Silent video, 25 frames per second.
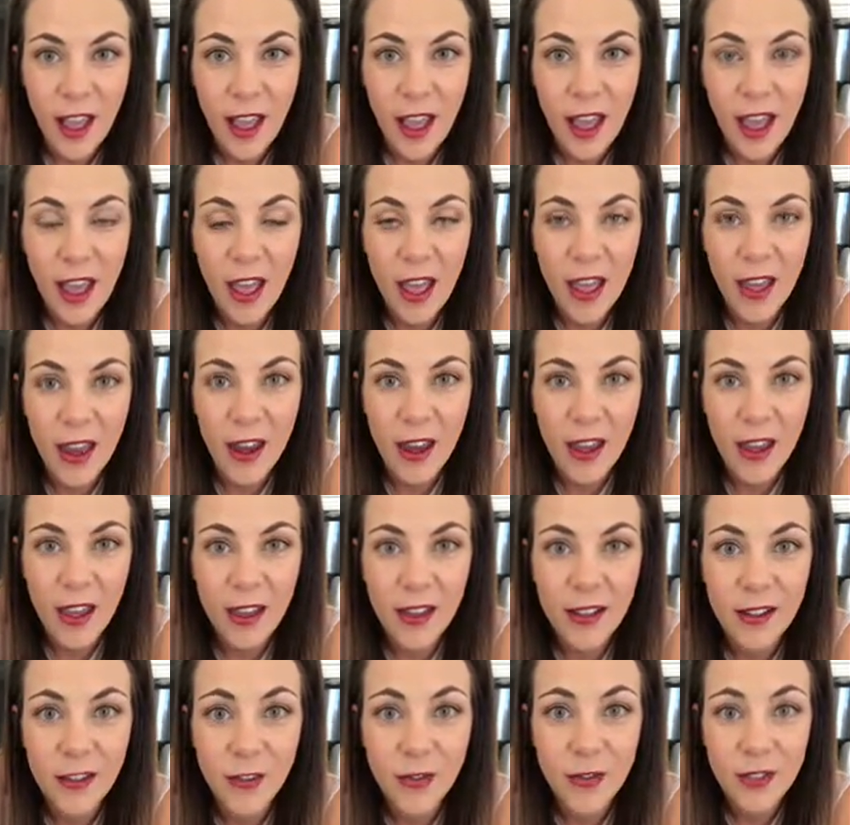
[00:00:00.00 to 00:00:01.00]
and
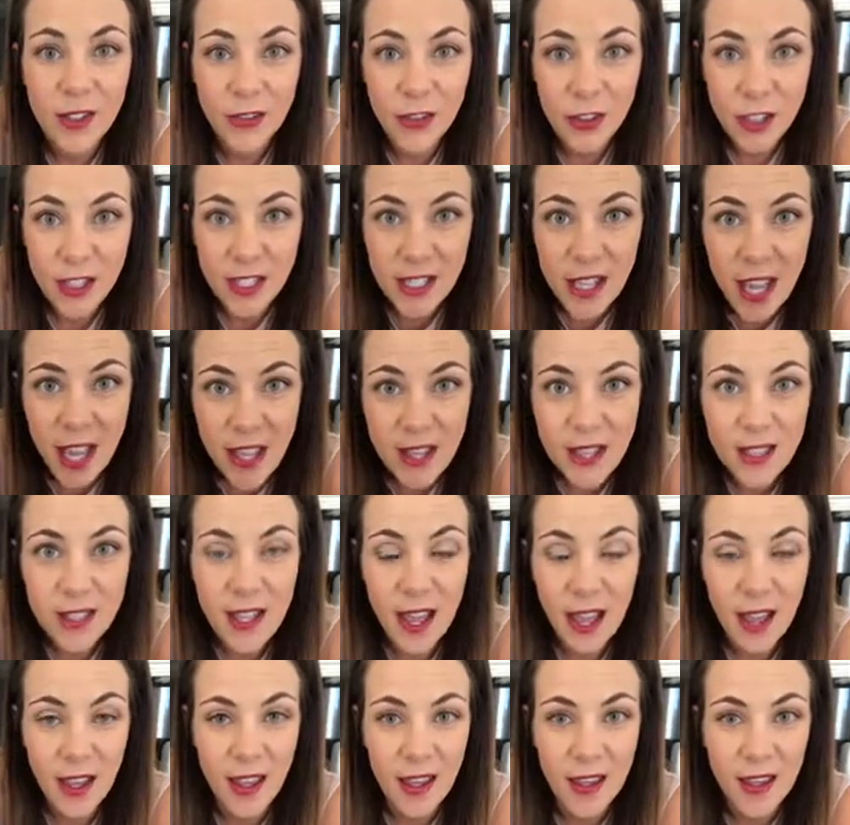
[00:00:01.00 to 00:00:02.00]
for 10
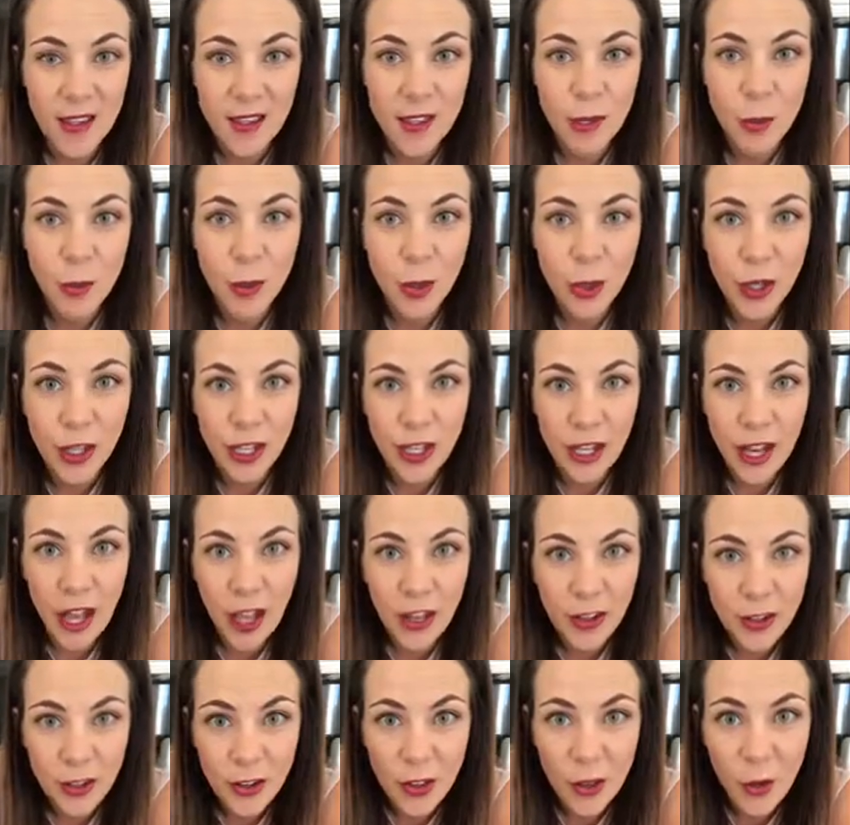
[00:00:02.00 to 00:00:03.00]
seconds, put it
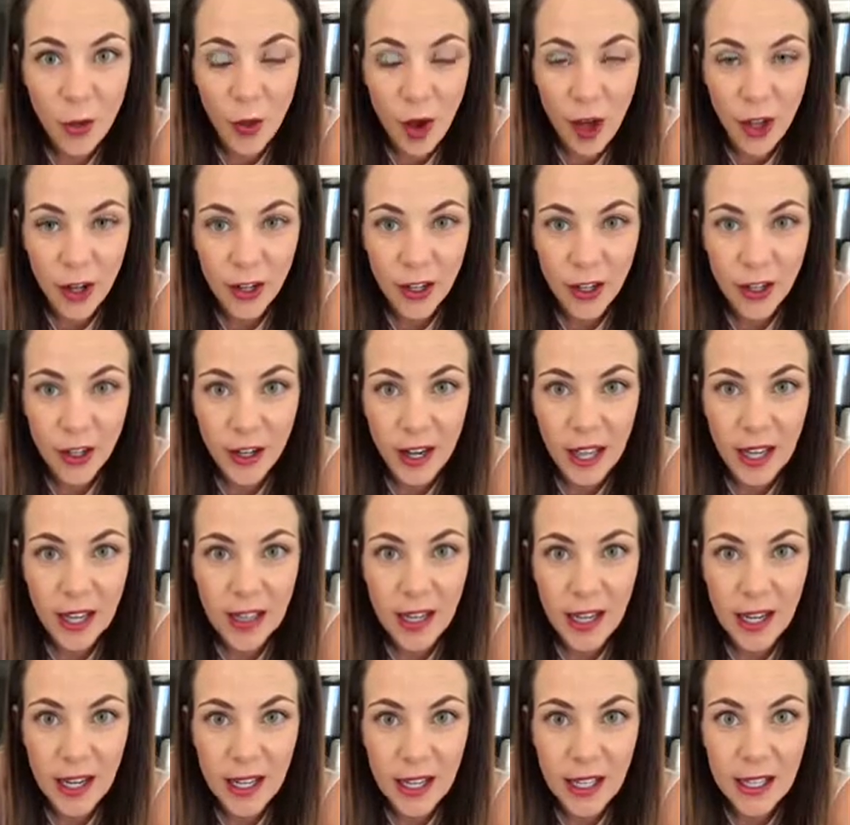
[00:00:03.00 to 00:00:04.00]
under the water and
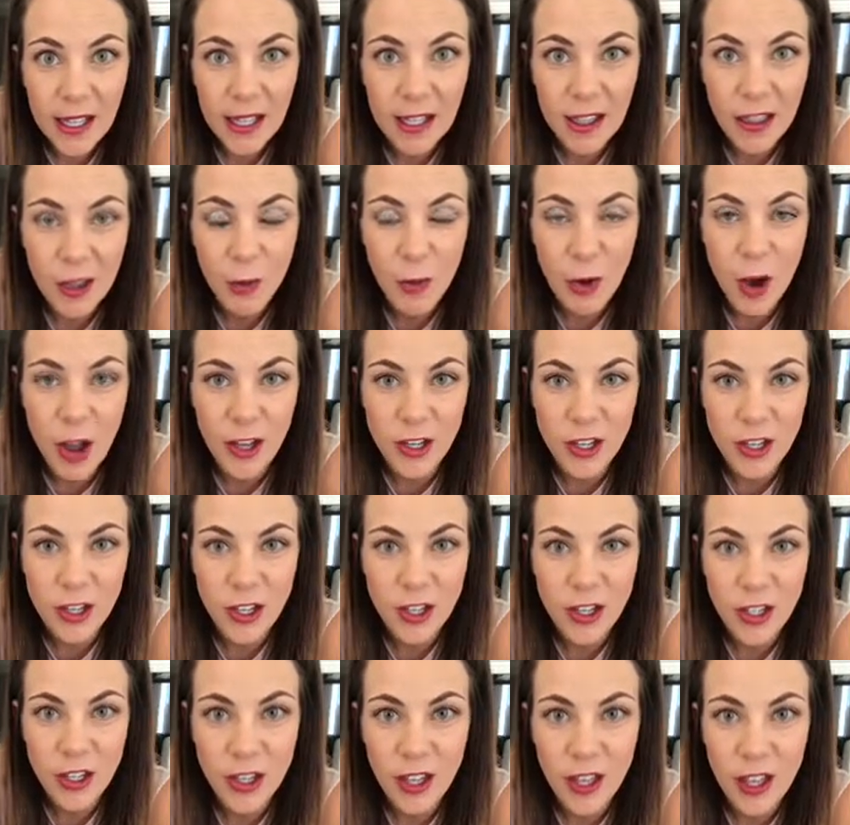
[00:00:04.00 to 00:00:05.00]
let it clean the brush.